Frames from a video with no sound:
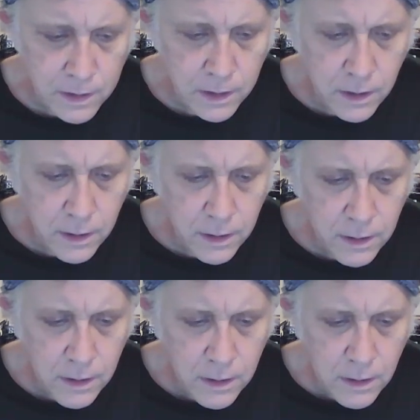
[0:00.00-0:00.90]
the
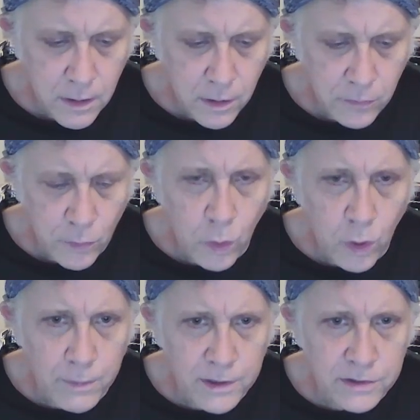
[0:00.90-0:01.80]

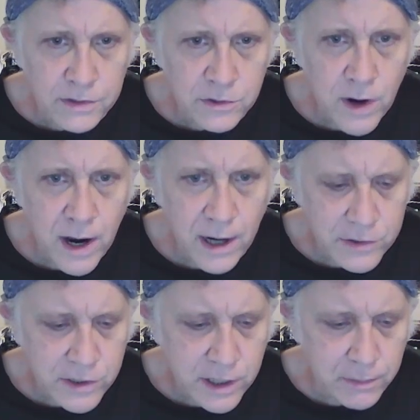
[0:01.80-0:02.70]
enormous
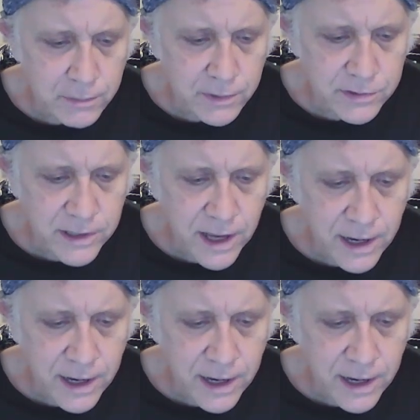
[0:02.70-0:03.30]
tragedy and